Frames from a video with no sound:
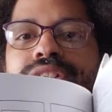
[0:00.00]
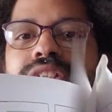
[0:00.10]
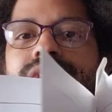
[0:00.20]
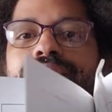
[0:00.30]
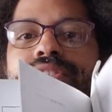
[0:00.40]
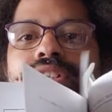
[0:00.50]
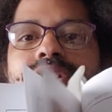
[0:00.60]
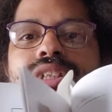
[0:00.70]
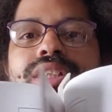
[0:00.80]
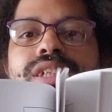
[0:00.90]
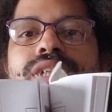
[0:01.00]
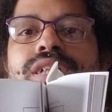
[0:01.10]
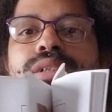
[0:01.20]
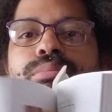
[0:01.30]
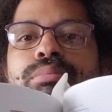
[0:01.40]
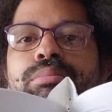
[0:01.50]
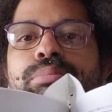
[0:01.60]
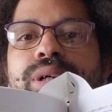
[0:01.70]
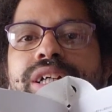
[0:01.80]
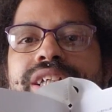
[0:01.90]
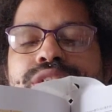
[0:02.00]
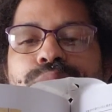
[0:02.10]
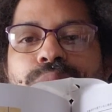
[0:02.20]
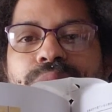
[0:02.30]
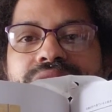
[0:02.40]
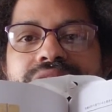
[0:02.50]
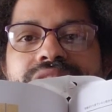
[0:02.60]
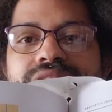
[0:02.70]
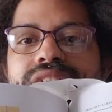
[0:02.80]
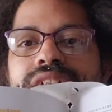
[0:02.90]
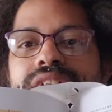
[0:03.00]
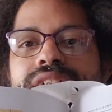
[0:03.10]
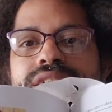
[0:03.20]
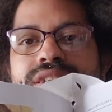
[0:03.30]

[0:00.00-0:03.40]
gift, but it's really good.